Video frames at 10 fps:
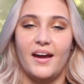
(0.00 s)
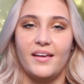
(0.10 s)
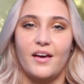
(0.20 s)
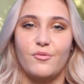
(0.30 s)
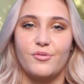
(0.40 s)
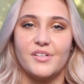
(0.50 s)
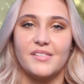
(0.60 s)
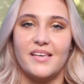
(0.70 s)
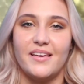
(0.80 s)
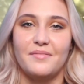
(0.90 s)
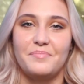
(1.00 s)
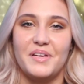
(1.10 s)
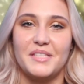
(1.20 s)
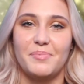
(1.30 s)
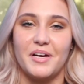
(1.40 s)
Hannah Kalworski,
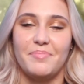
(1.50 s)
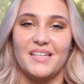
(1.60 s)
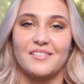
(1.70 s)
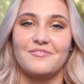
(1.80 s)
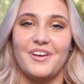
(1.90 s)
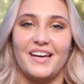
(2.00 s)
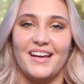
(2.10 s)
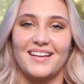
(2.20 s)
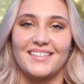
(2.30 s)
Pittsburgh, Pennsylvania.